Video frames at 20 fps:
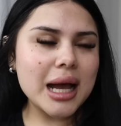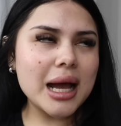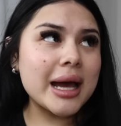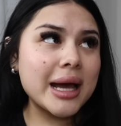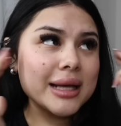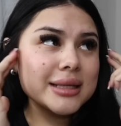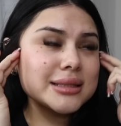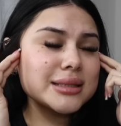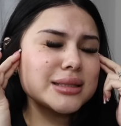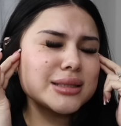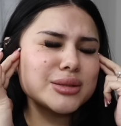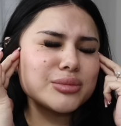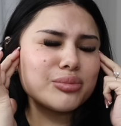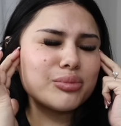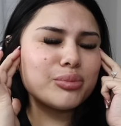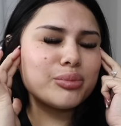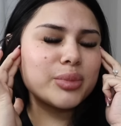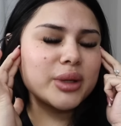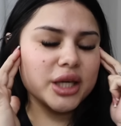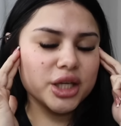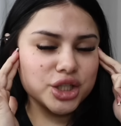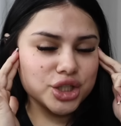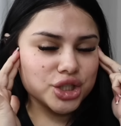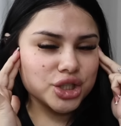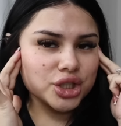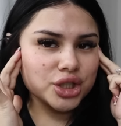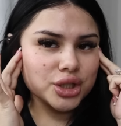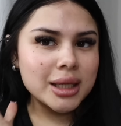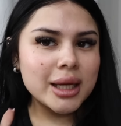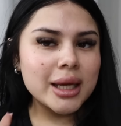as
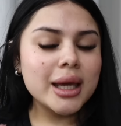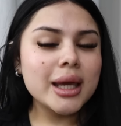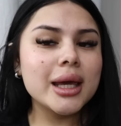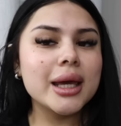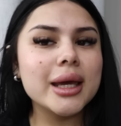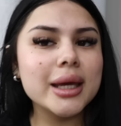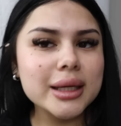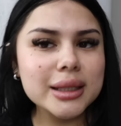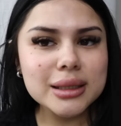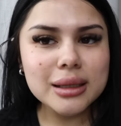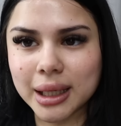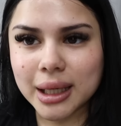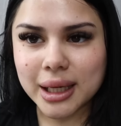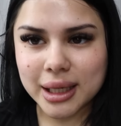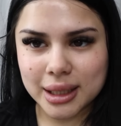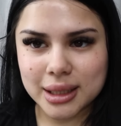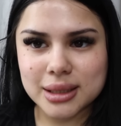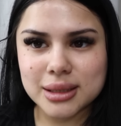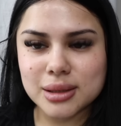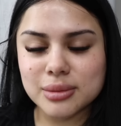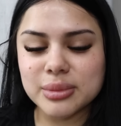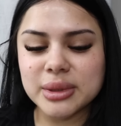pictured in my head,